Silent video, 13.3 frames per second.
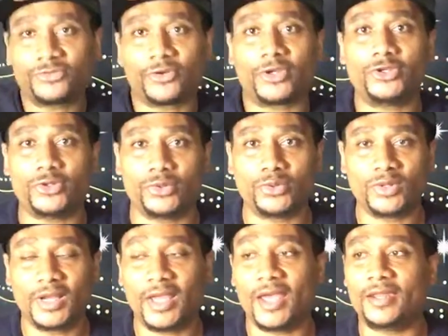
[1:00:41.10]
for you
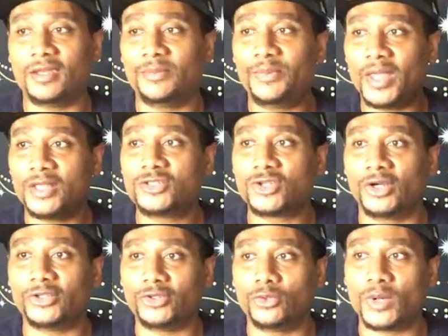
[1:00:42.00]
and it depends
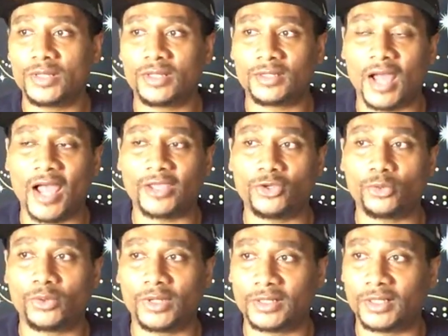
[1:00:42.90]
on you whether or not you're
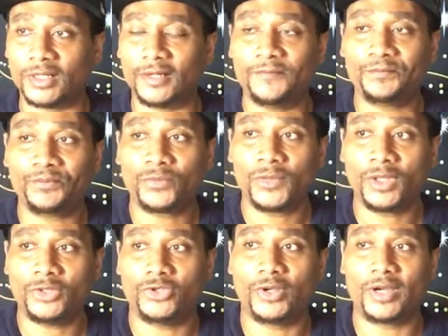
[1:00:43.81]
gonna
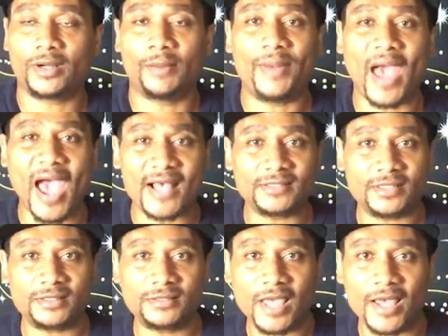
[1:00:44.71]
you're gonna pass
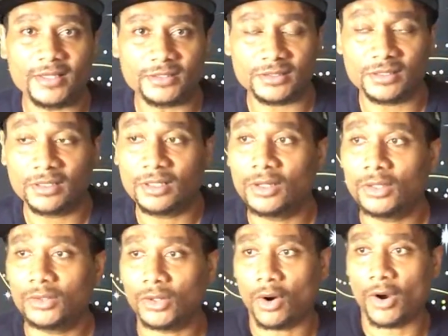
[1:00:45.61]
this test
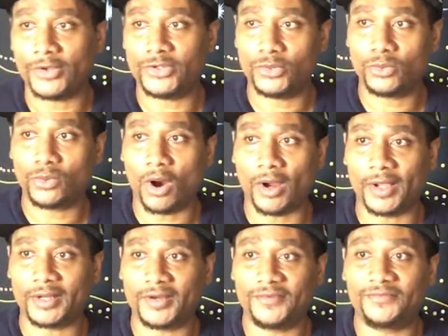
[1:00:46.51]
or you are
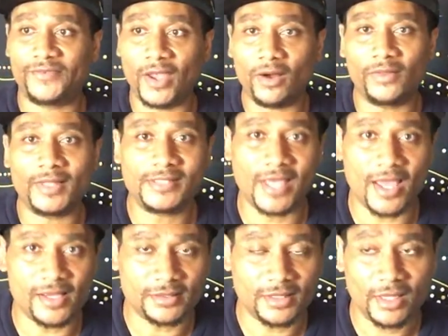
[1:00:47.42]
gonna fail the
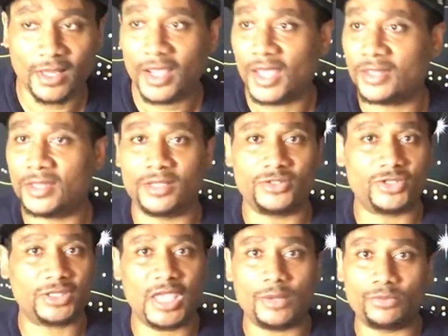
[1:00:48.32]
test and then
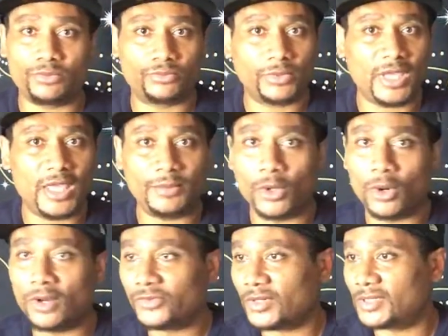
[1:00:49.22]
just keep keep
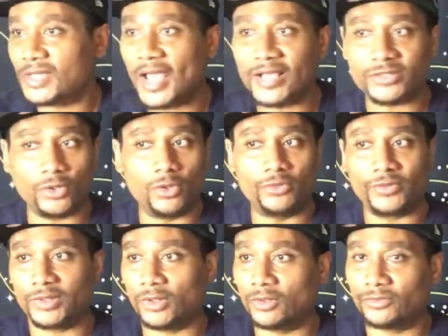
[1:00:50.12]
going through the test over
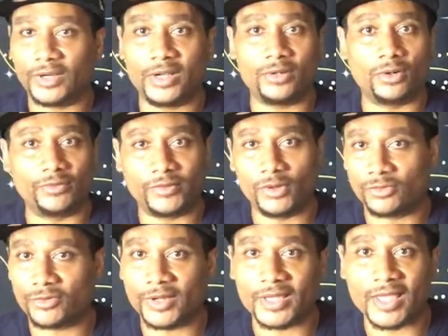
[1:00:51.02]
and over and over and
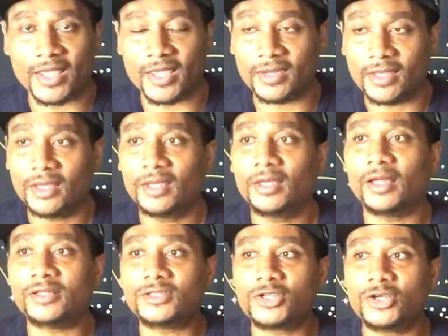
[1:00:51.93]
over again
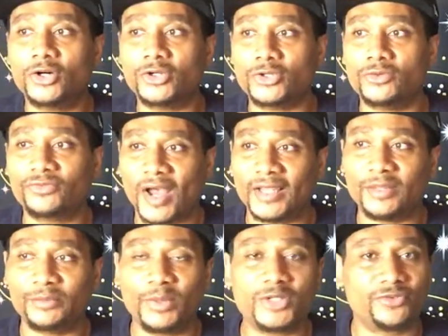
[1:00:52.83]
until you
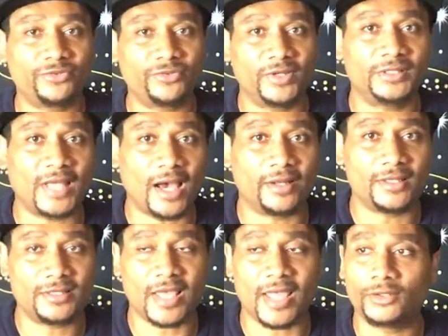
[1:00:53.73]
finally put your foot down and
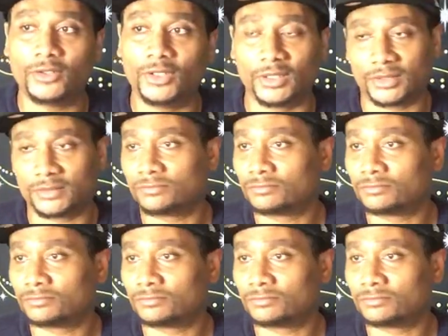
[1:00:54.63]
say, look,